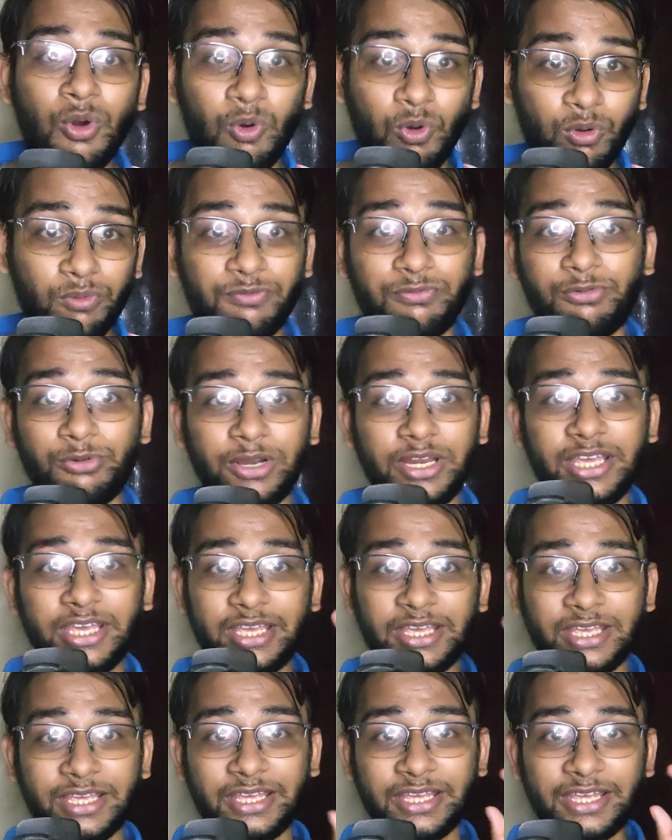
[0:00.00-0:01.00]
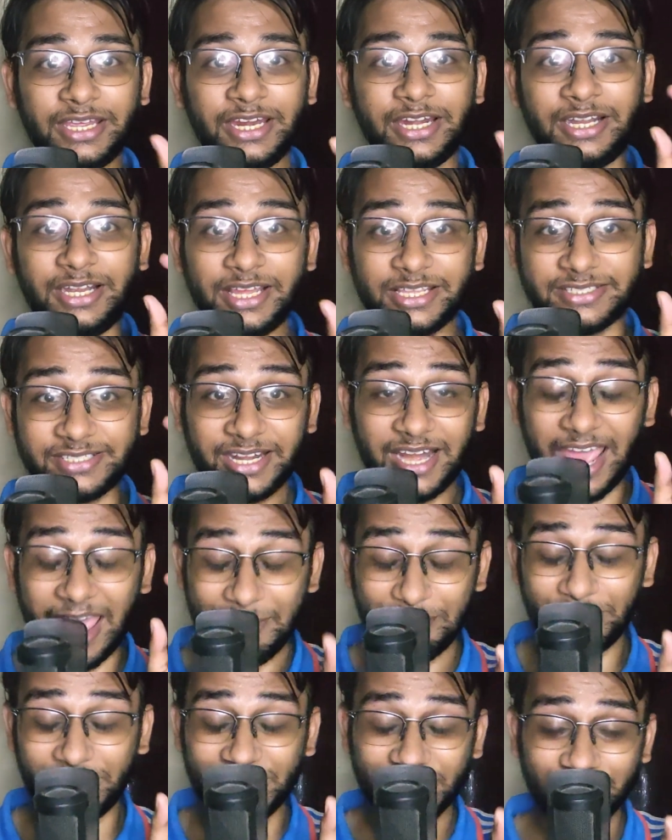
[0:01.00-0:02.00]
Hopefully it doesn't
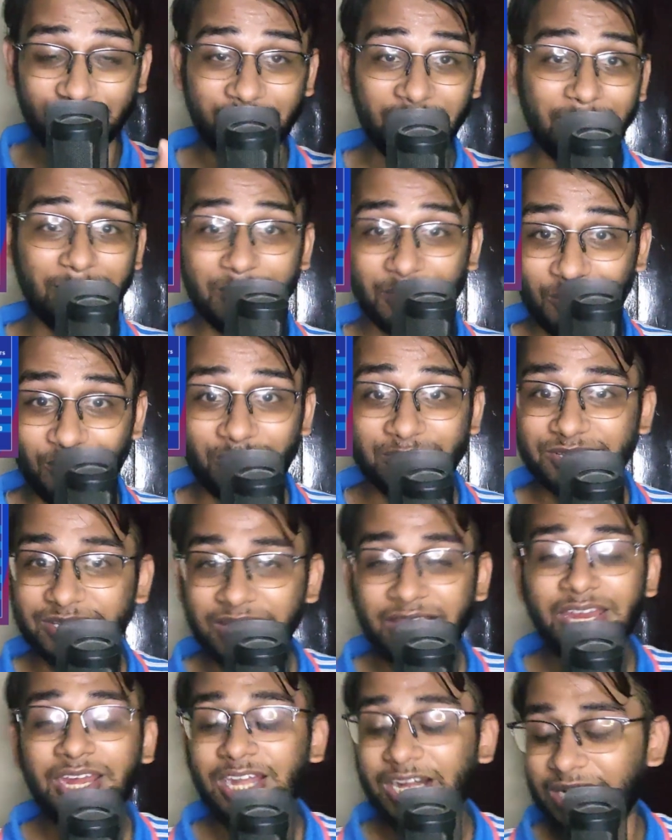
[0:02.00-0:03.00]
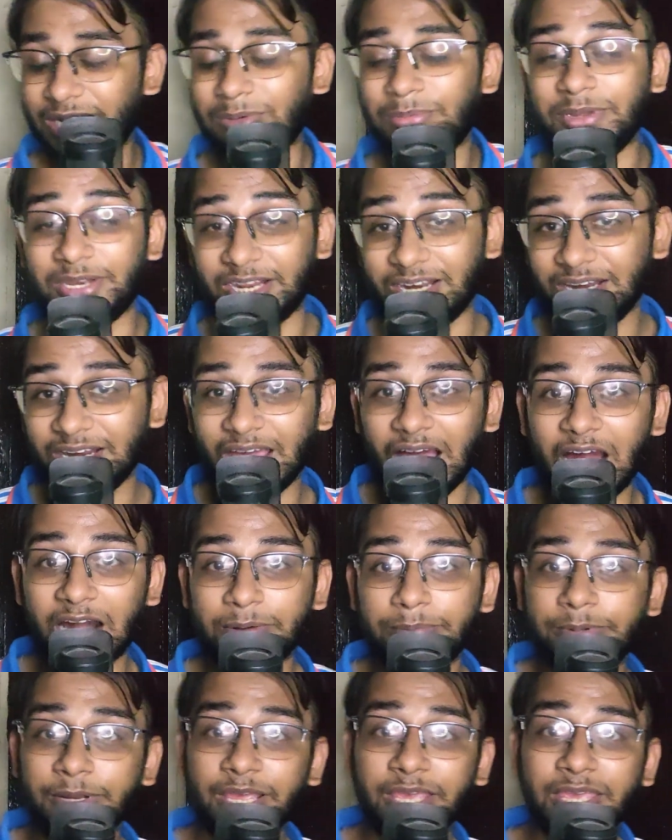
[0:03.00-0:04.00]
happen today, because it will be really
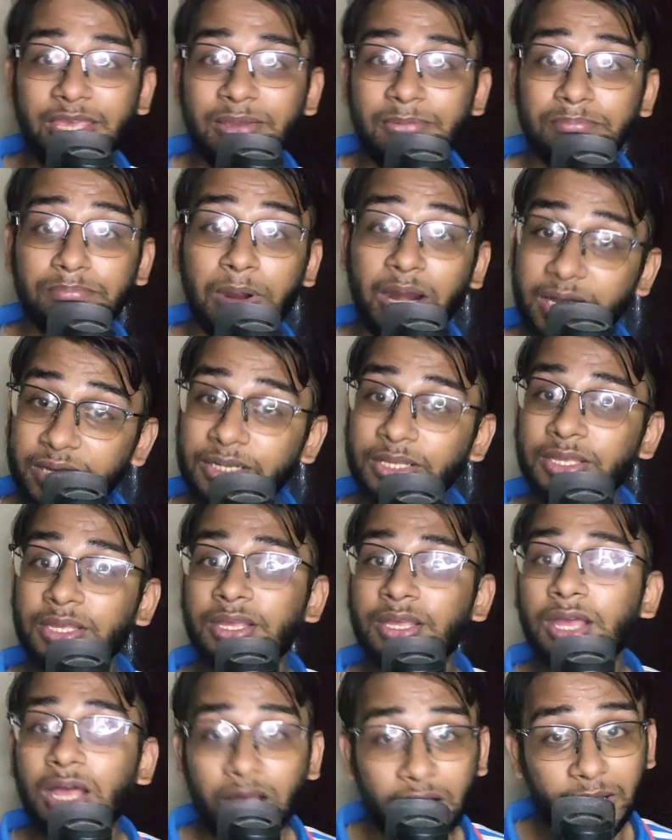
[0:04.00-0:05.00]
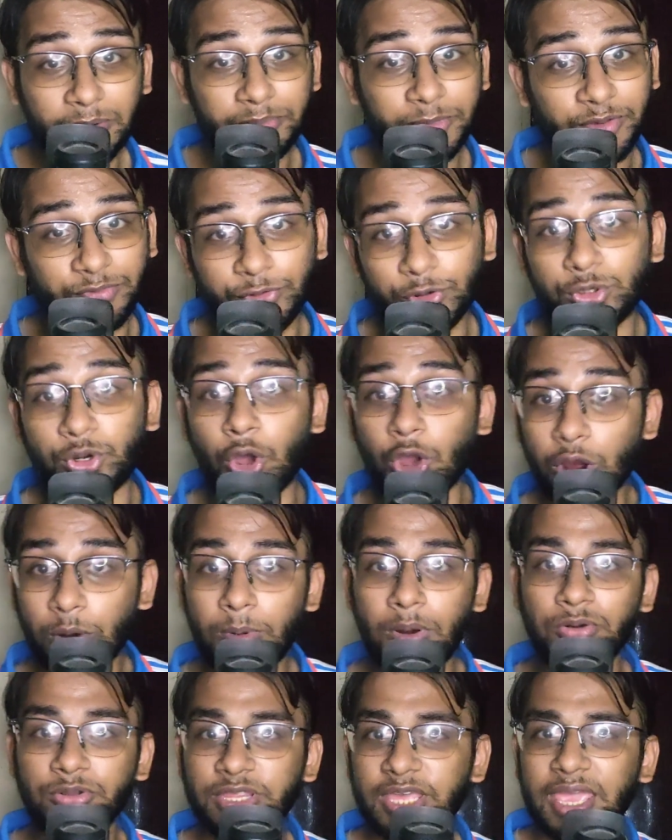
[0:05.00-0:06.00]
heartbreaking. But if you talk
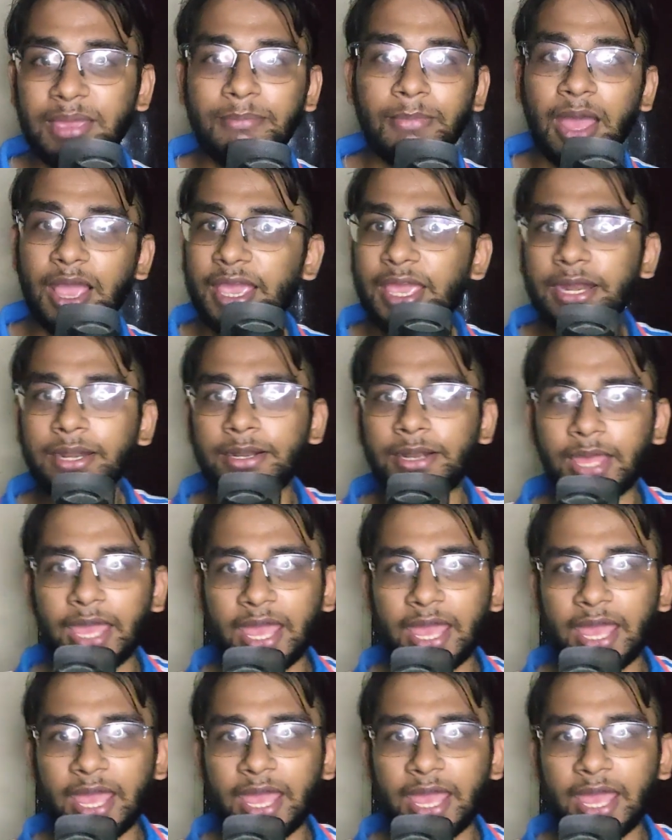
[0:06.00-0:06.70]
about the game again,